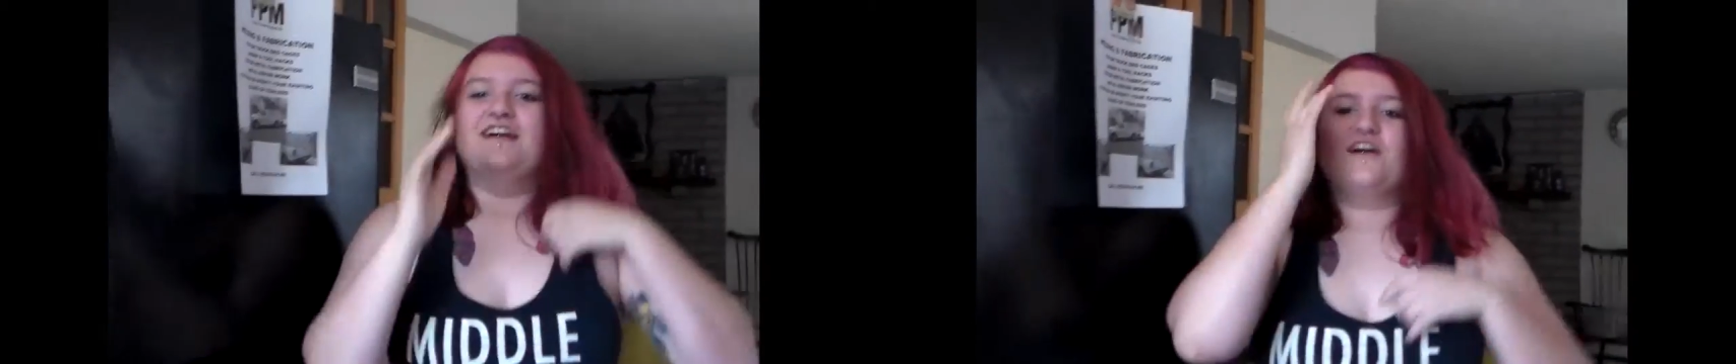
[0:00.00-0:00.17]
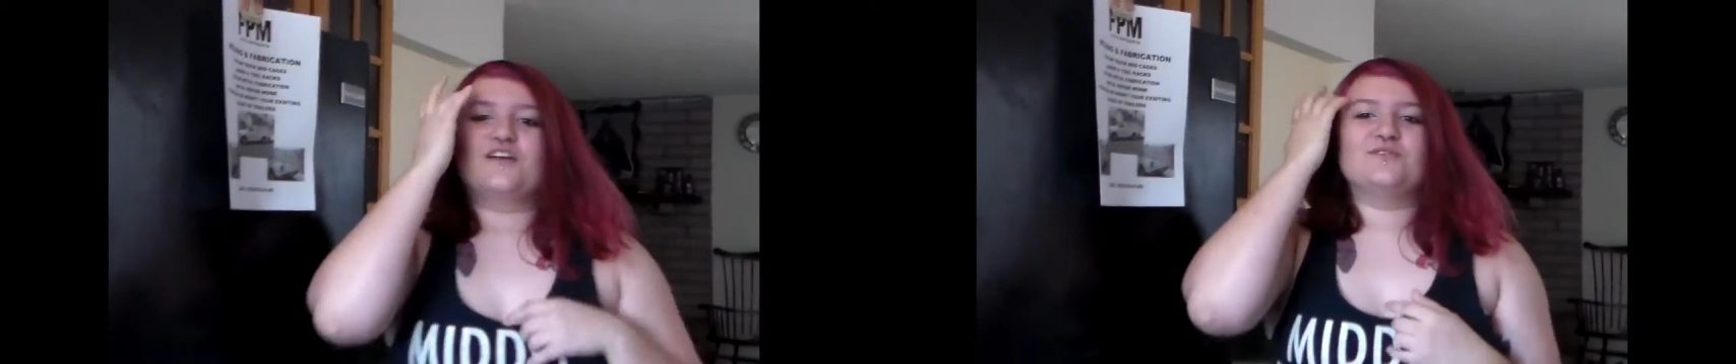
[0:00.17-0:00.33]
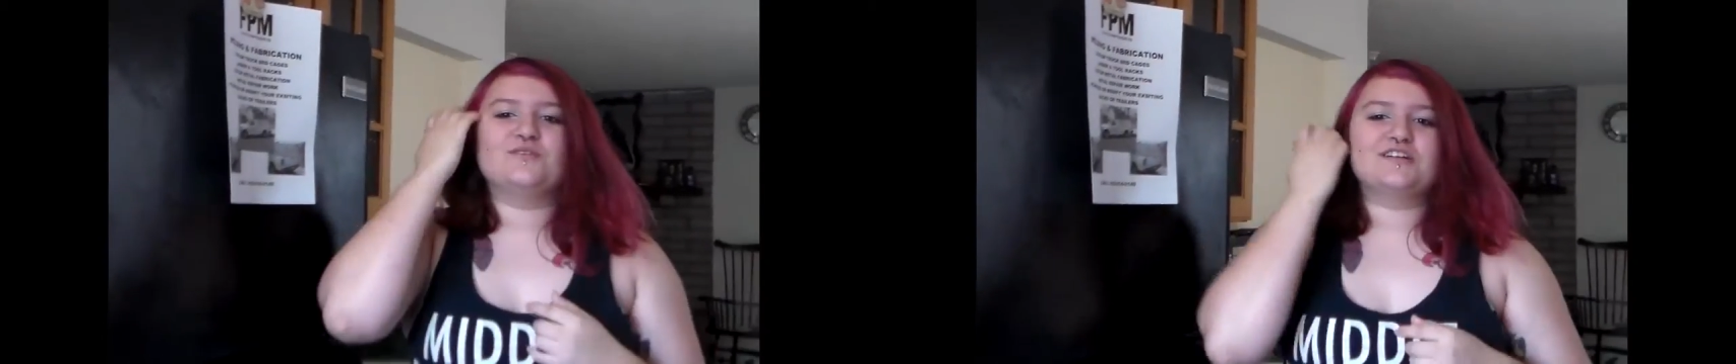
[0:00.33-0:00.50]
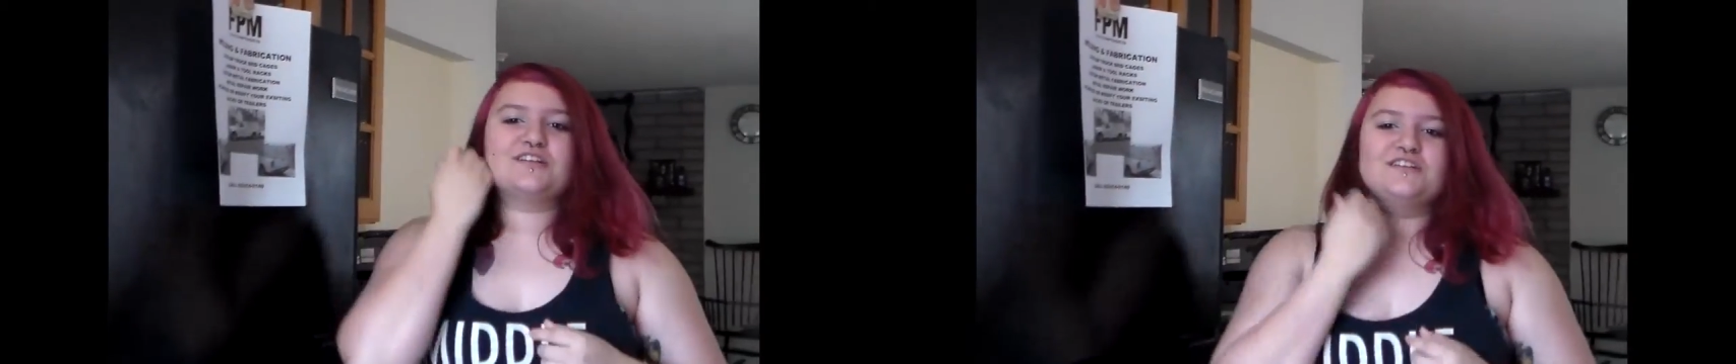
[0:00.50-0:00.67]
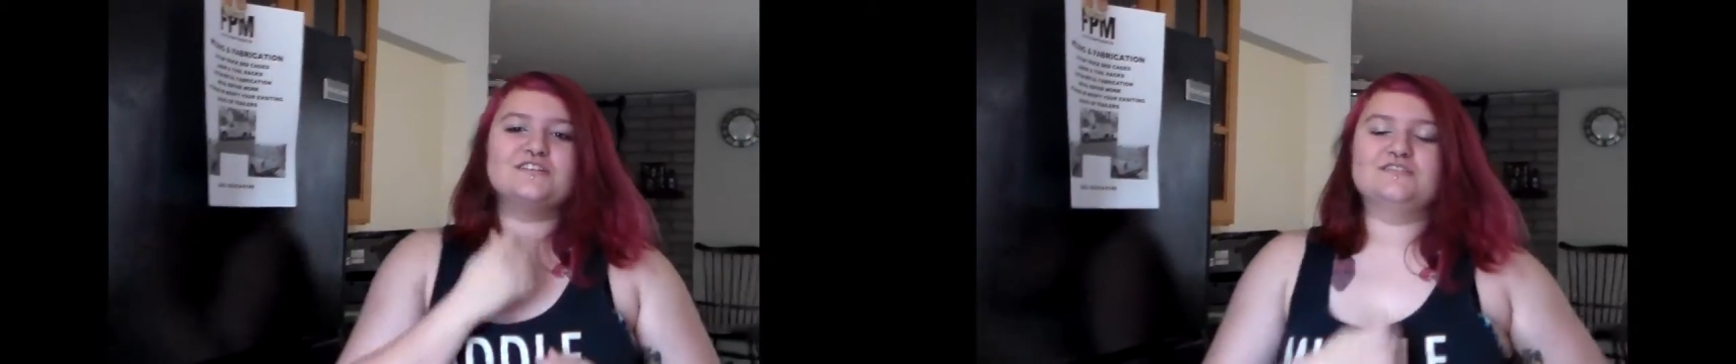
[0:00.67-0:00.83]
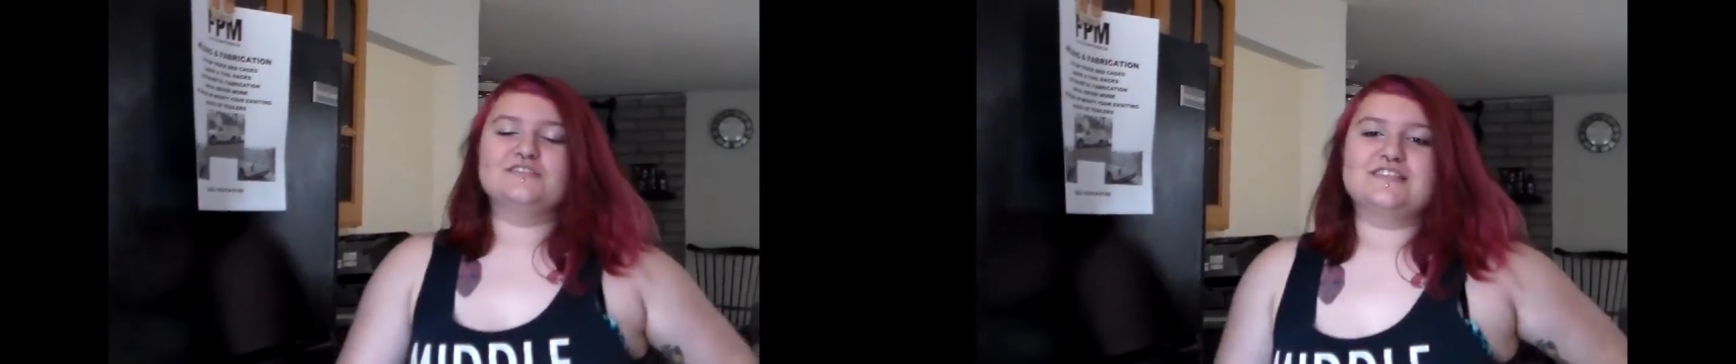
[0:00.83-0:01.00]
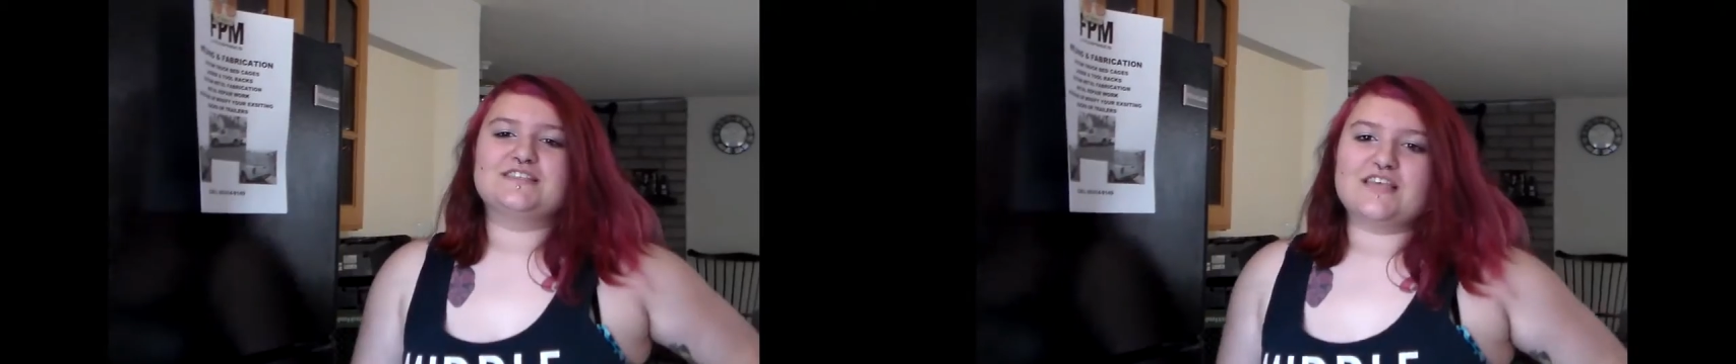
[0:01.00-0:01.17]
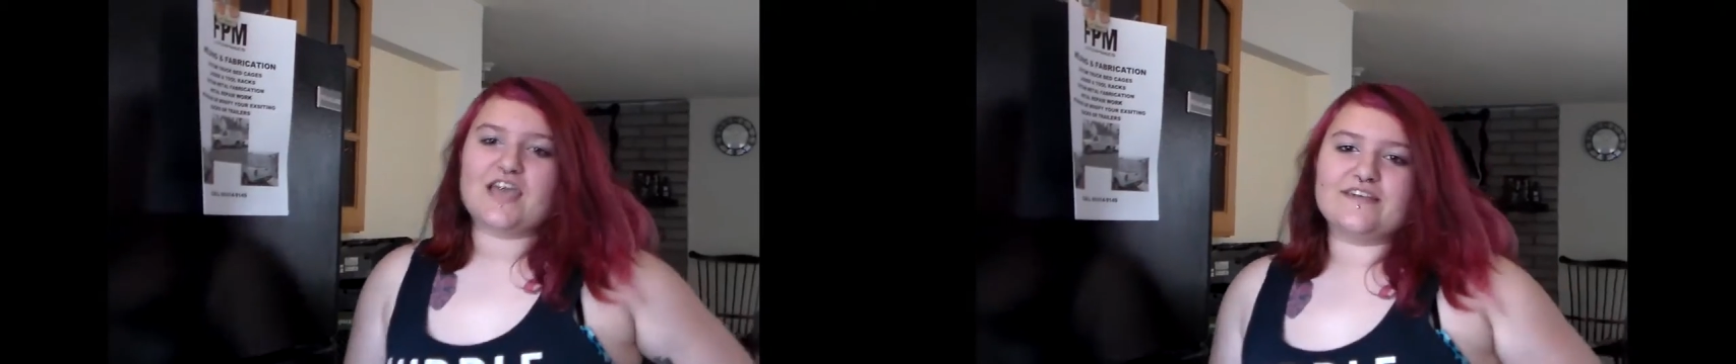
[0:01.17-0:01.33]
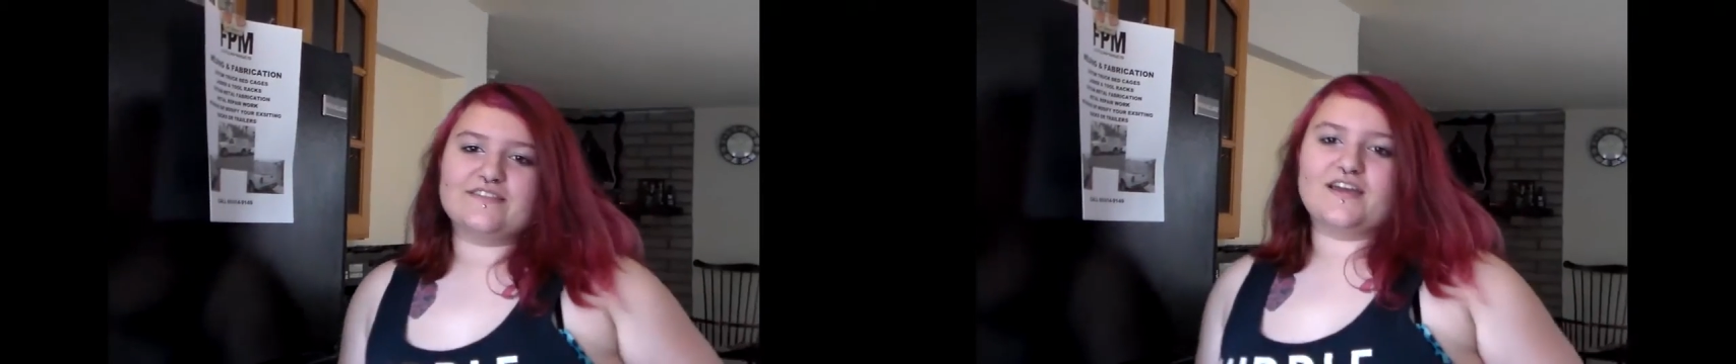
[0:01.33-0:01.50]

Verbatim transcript: I give it a little insane